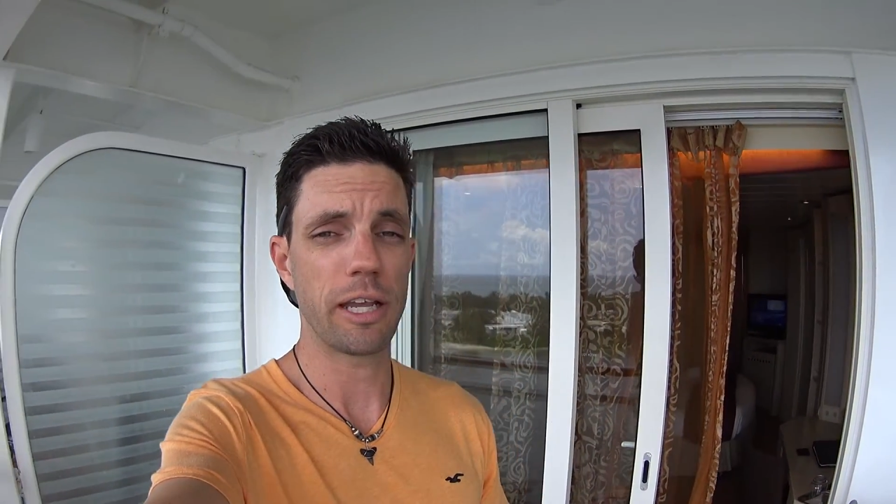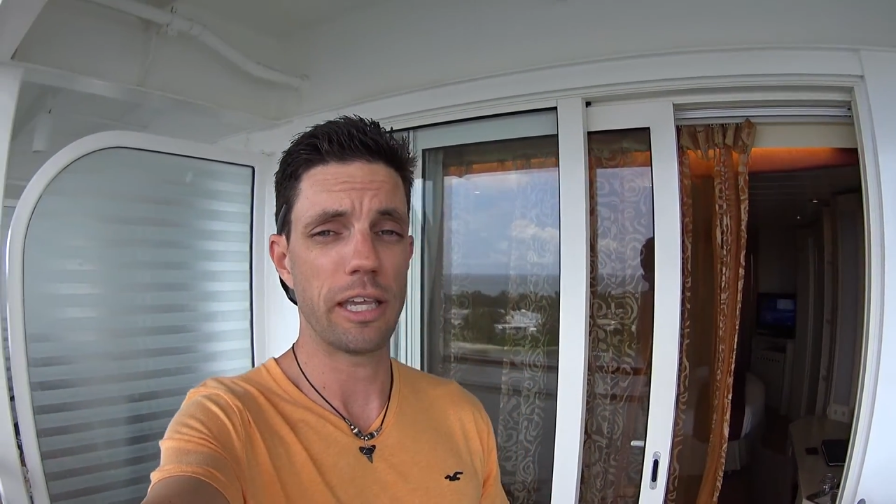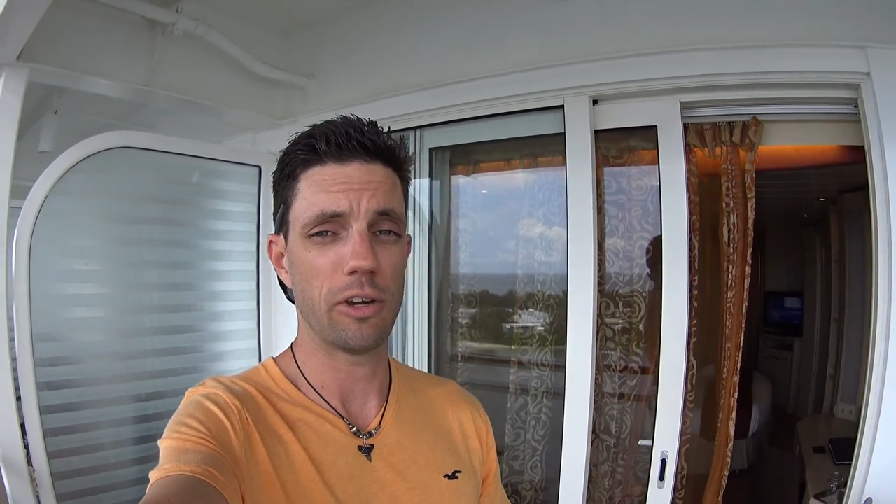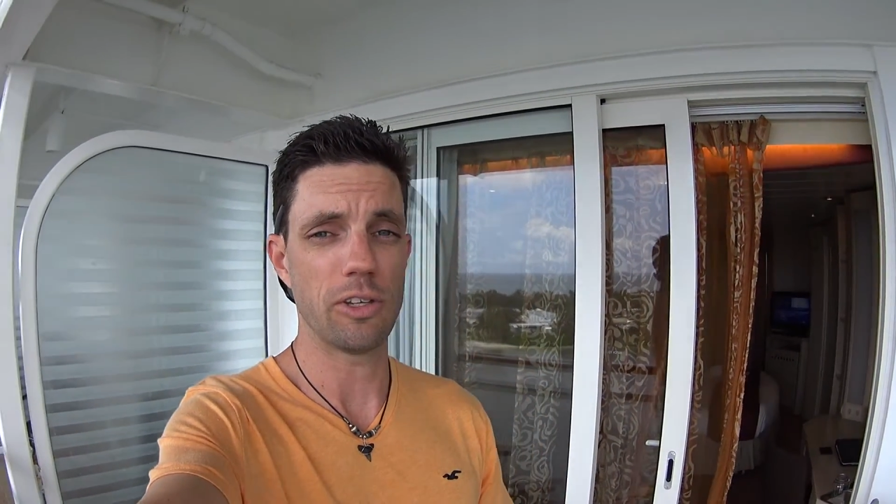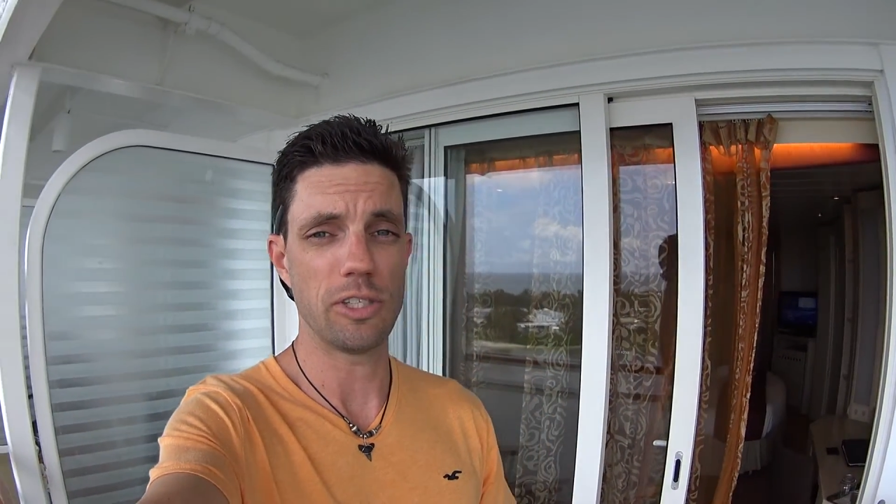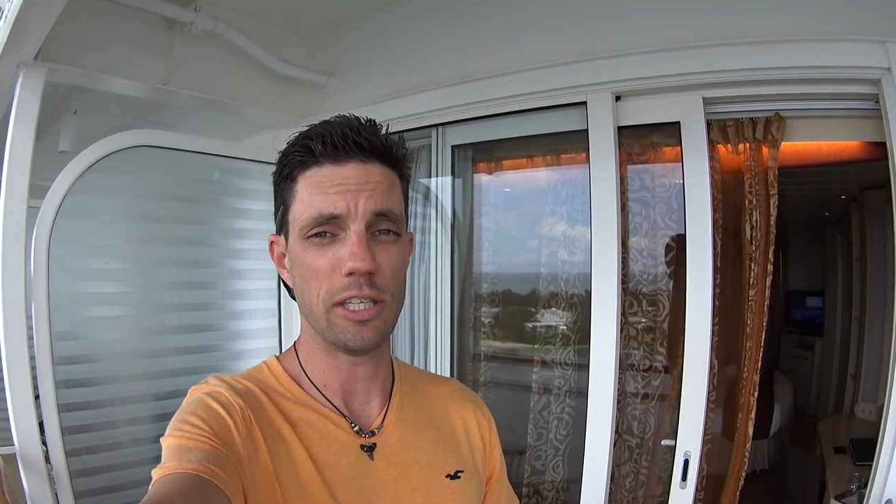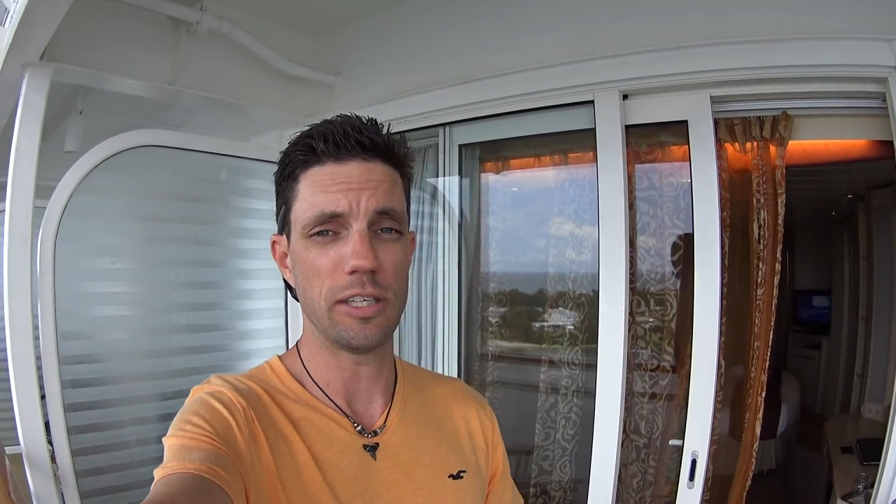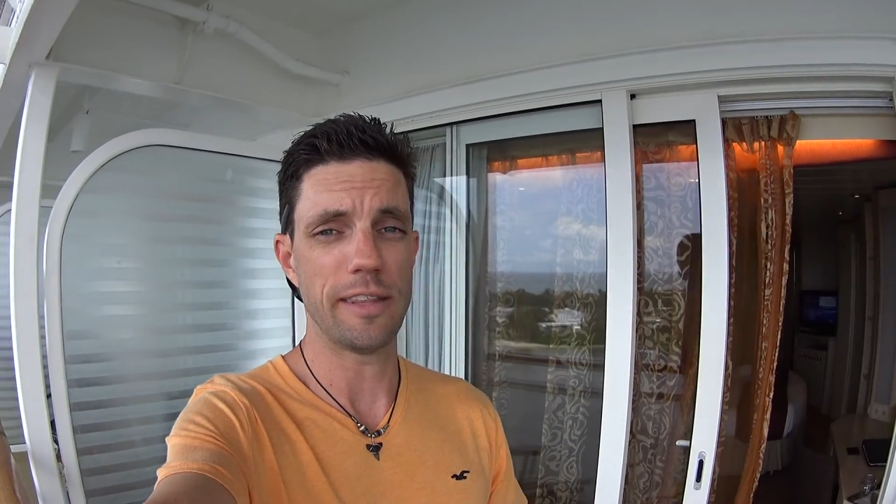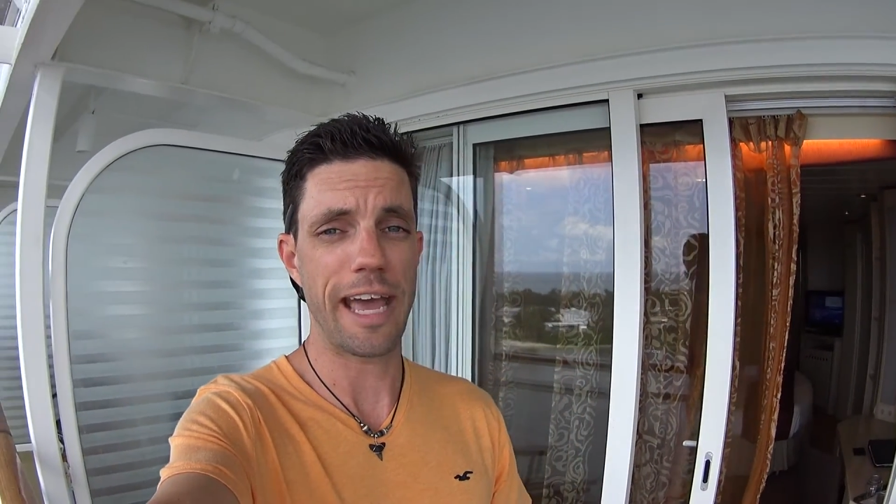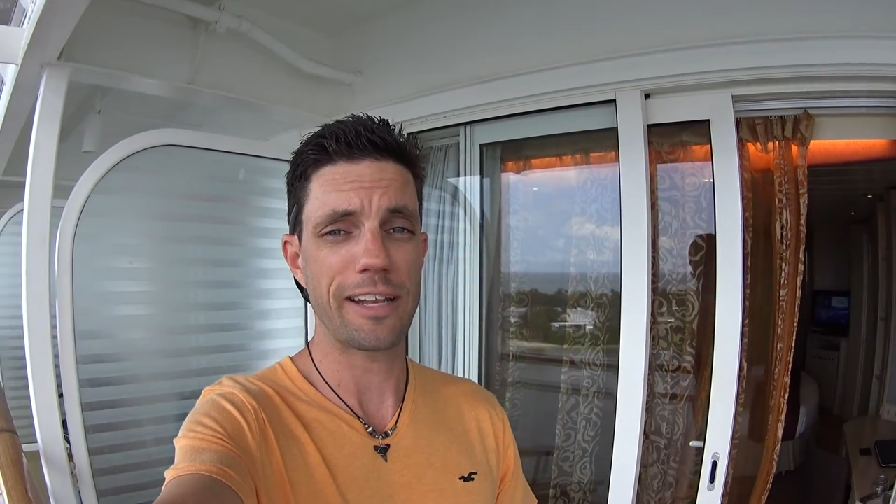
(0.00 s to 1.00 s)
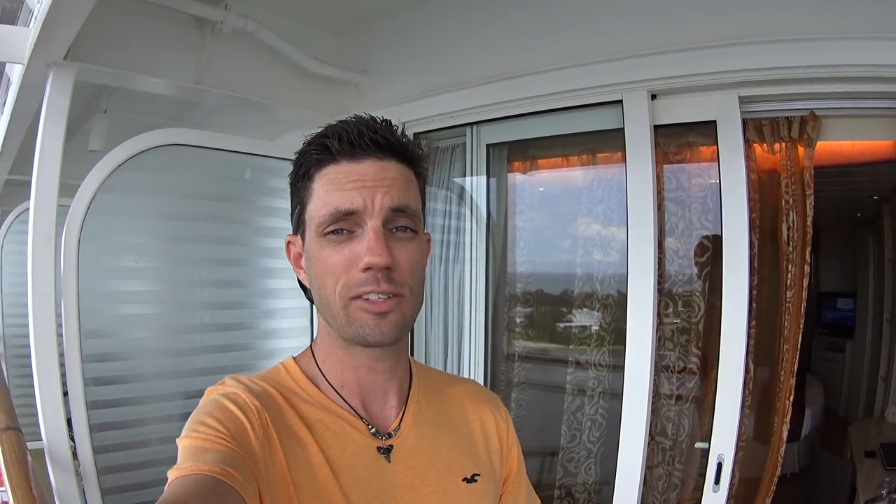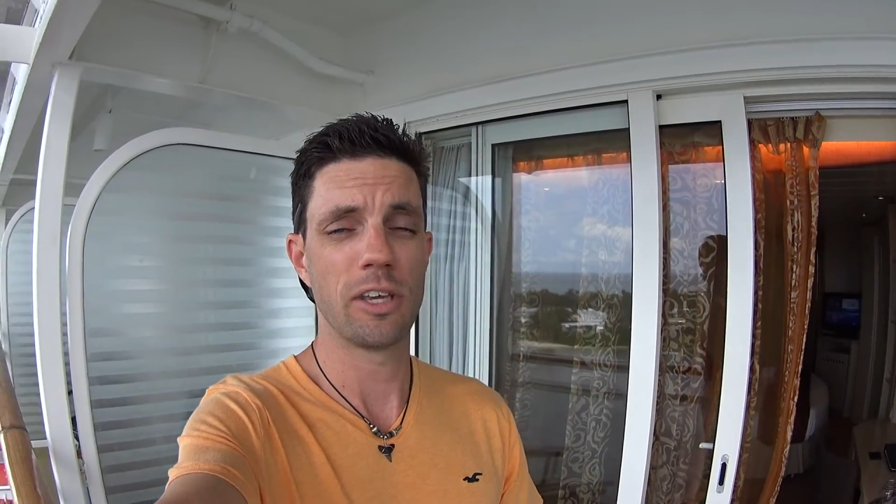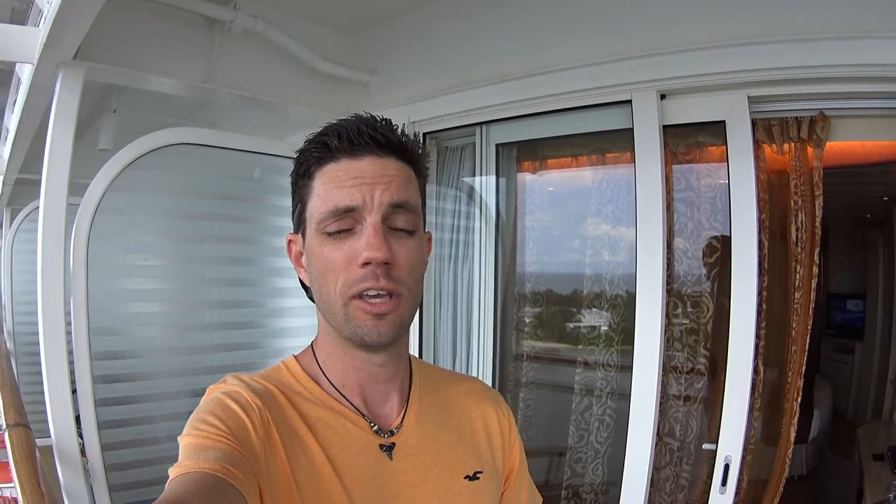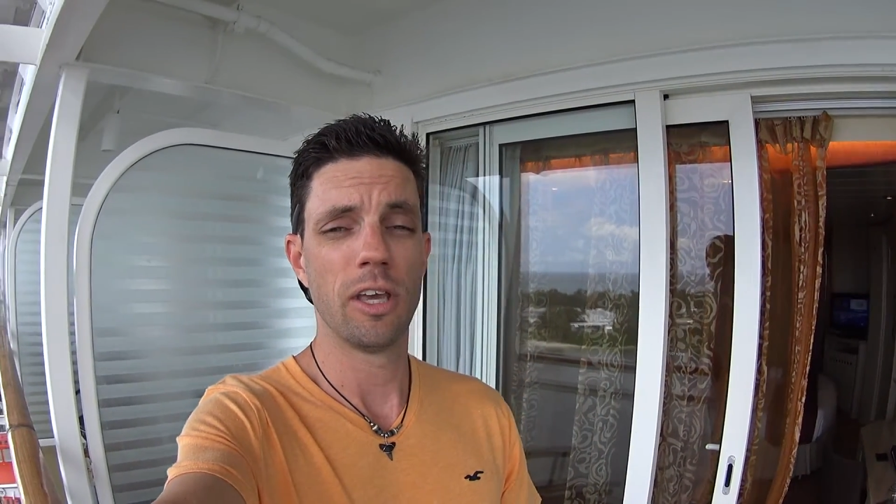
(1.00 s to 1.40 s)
I guarantee you that.